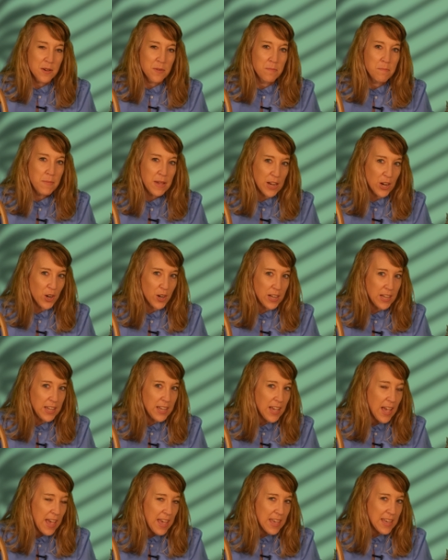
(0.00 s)

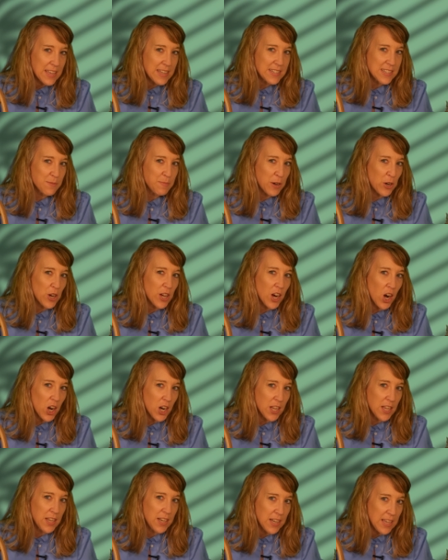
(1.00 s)
Mary and a Mary
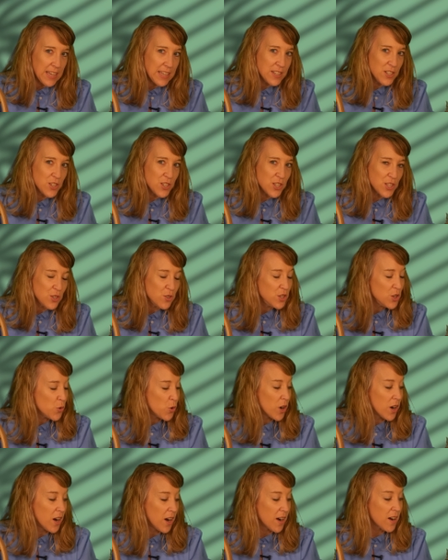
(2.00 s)
garden into
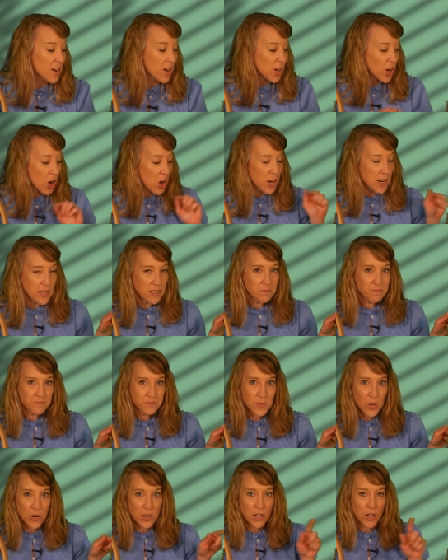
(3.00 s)
your garden
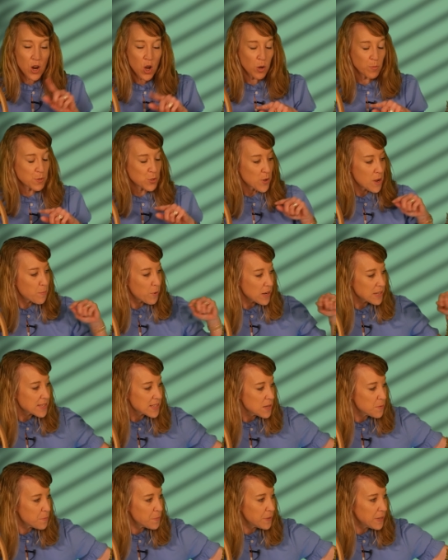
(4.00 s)
or your home. So I brought
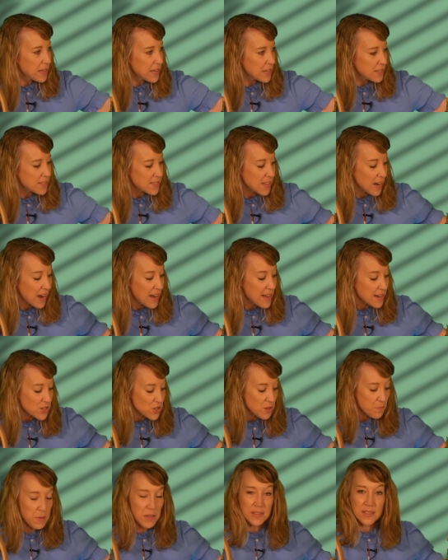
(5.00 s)
some plants that I
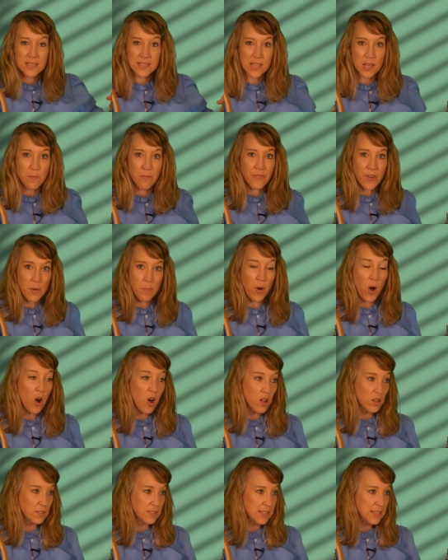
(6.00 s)
actually picked these up from
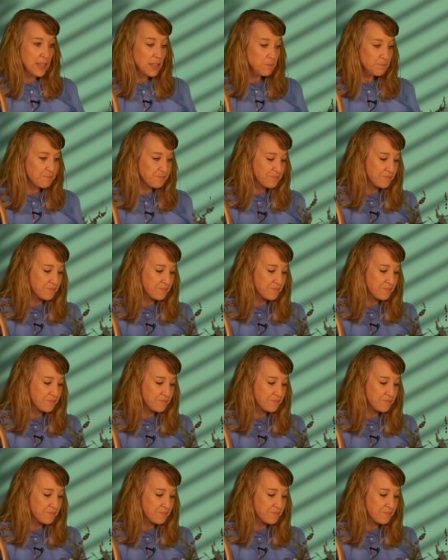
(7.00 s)
Aldi.